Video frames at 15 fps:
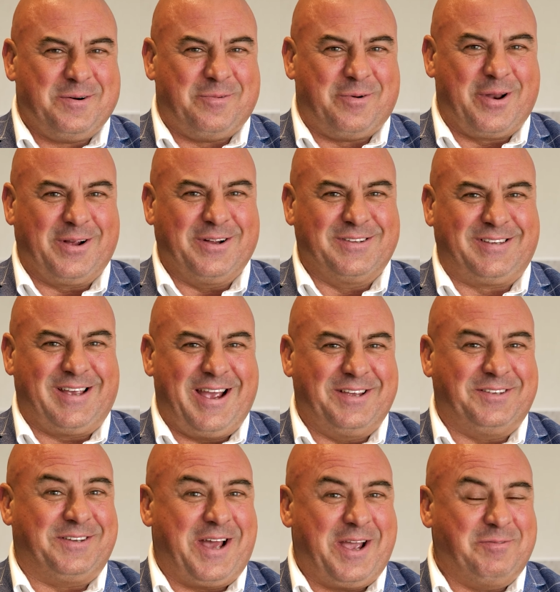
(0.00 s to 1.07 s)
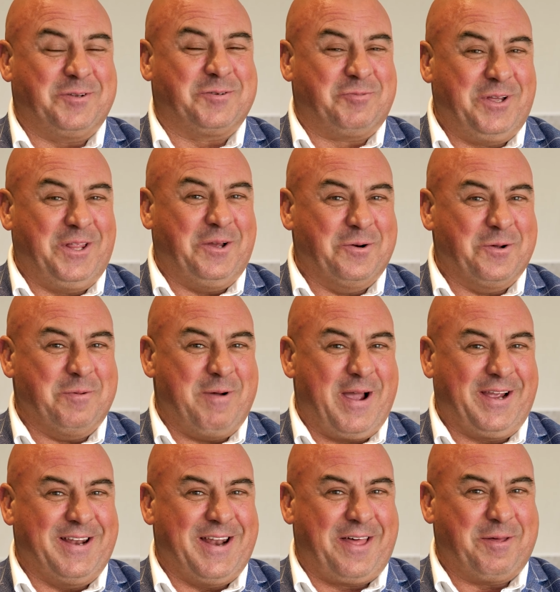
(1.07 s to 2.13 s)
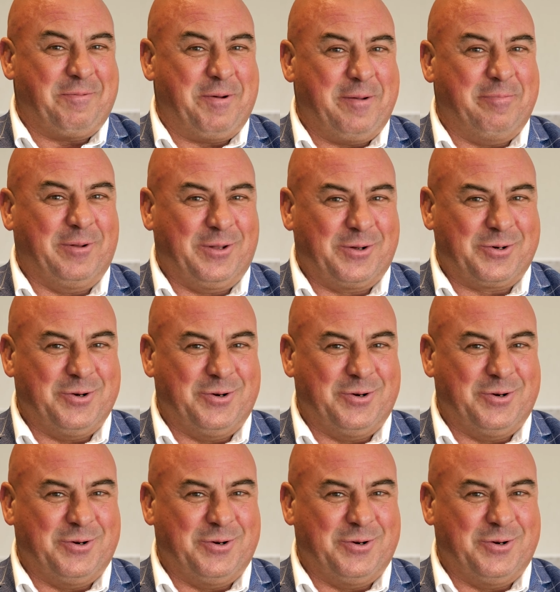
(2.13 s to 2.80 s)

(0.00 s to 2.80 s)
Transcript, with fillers: What I can say is Dave is really good at making other people look